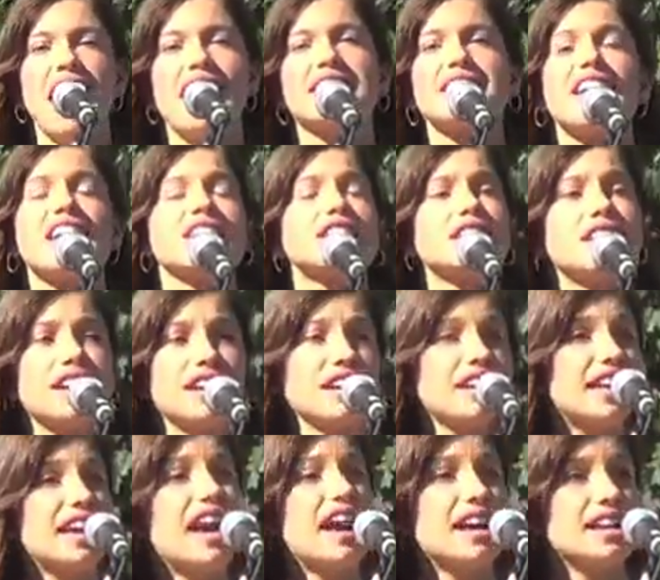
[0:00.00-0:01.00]
and yet,
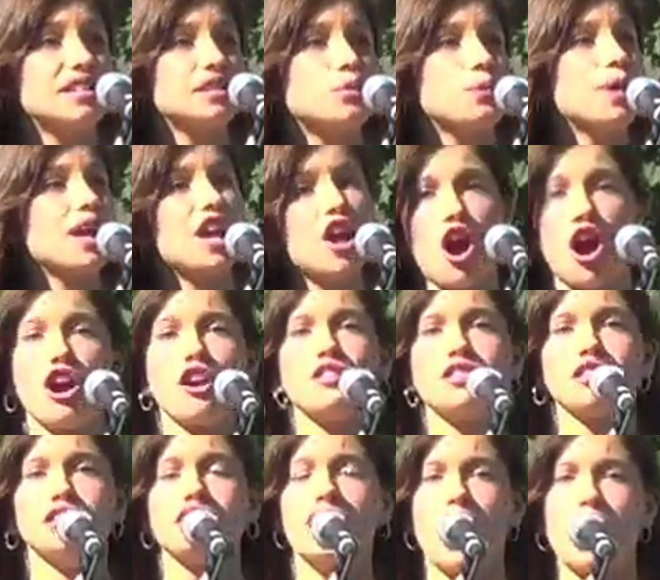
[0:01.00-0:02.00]
yes, we are
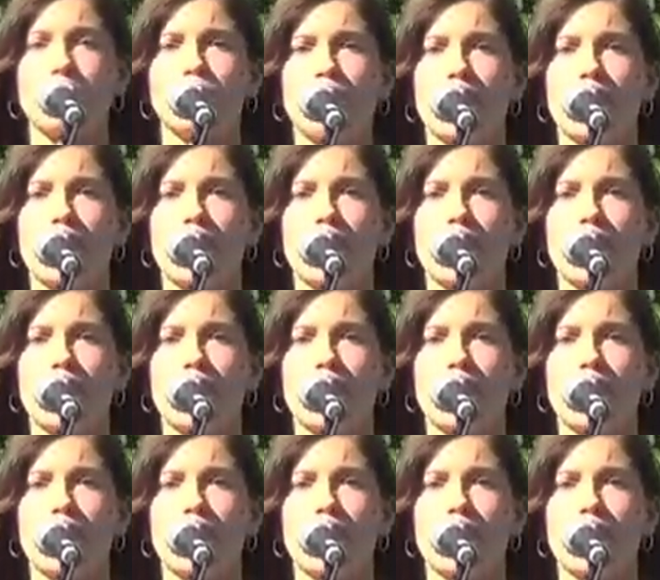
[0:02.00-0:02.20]
the lab